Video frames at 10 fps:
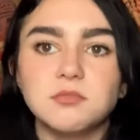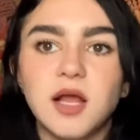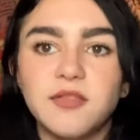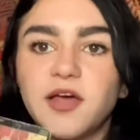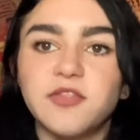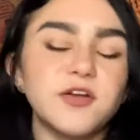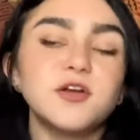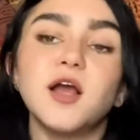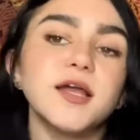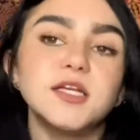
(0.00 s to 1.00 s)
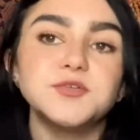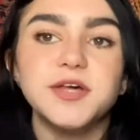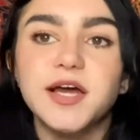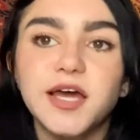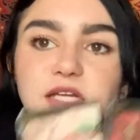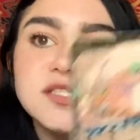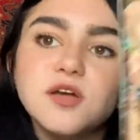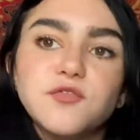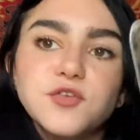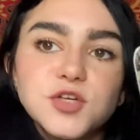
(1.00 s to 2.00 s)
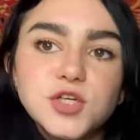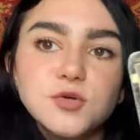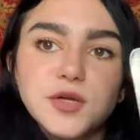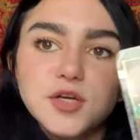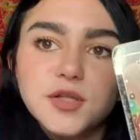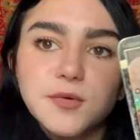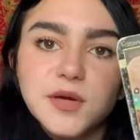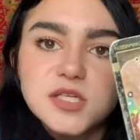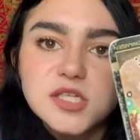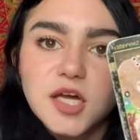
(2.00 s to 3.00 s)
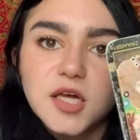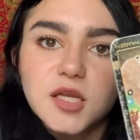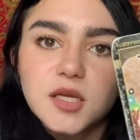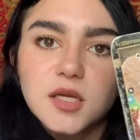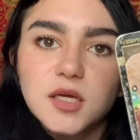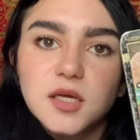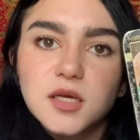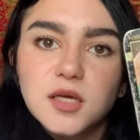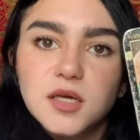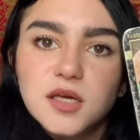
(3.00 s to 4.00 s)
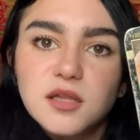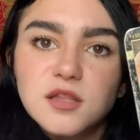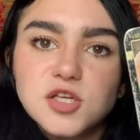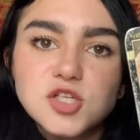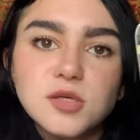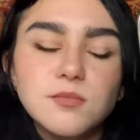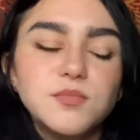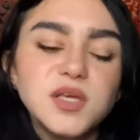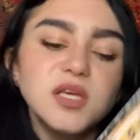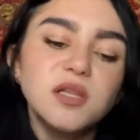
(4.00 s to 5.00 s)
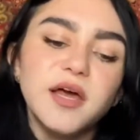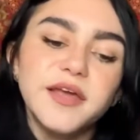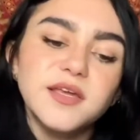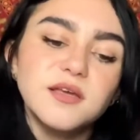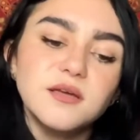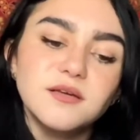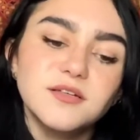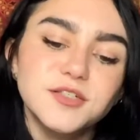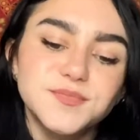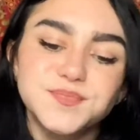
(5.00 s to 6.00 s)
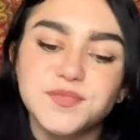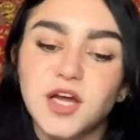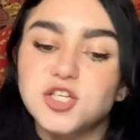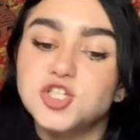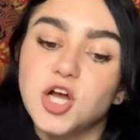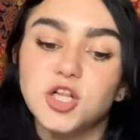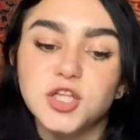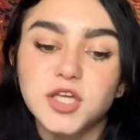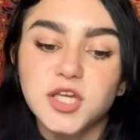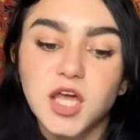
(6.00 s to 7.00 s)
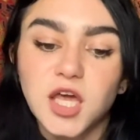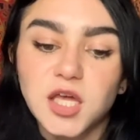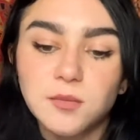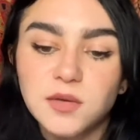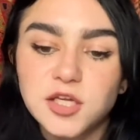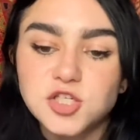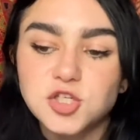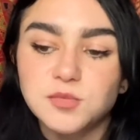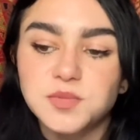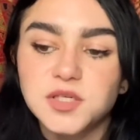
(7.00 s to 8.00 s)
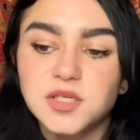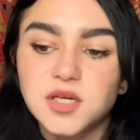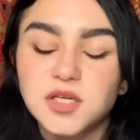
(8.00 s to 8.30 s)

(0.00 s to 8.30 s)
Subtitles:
That they're not going to do that kind of stuff for you. And you're like, wait a second, this shouldn't be like a juggling game. It should be an